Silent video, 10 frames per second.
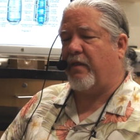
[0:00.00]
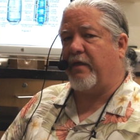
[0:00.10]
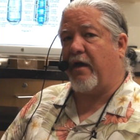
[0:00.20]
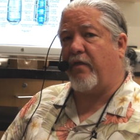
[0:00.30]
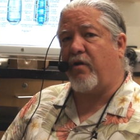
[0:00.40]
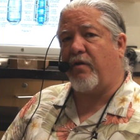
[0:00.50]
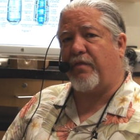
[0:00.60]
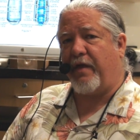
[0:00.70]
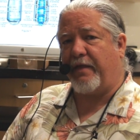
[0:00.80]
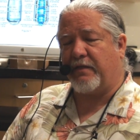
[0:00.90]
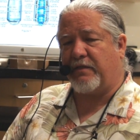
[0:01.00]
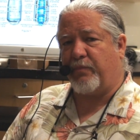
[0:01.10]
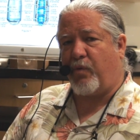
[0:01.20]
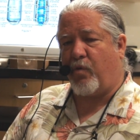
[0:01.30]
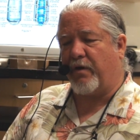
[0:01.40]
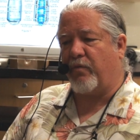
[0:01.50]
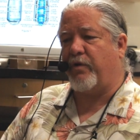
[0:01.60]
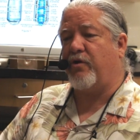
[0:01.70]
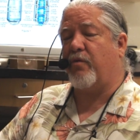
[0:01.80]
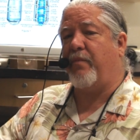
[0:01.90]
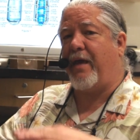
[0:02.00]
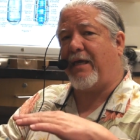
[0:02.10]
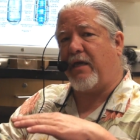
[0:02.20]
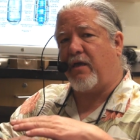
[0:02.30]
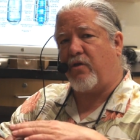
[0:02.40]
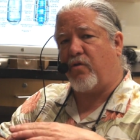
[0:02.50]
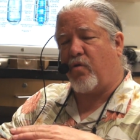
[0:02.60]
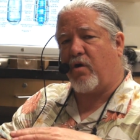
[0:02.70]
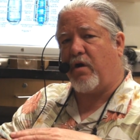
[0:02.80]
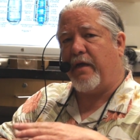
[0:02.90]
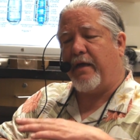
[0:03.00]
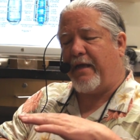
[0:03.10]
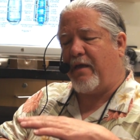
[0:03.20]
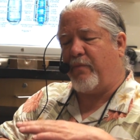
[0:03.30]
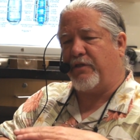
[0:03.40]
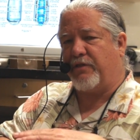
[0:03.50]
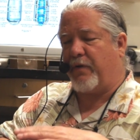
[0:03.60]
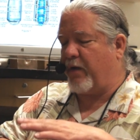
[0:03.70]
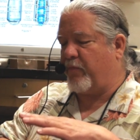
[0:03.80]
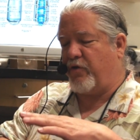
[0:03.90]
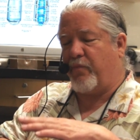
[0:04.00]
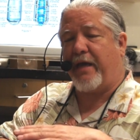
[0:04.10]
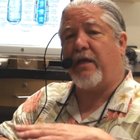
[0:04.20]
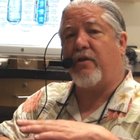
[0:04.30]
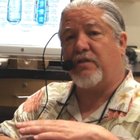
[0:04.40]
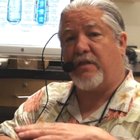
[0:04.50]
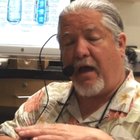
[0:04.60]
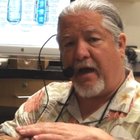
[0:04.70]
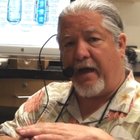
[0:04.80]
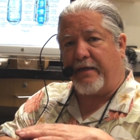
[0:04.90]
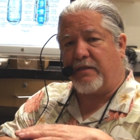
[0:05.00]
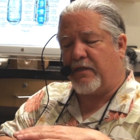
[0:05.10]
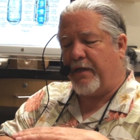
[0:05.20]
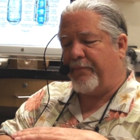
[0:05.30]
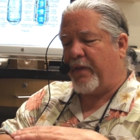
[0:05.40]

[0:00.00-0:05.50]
The other thing that's important when you're making your image, uh, when you're making your slides,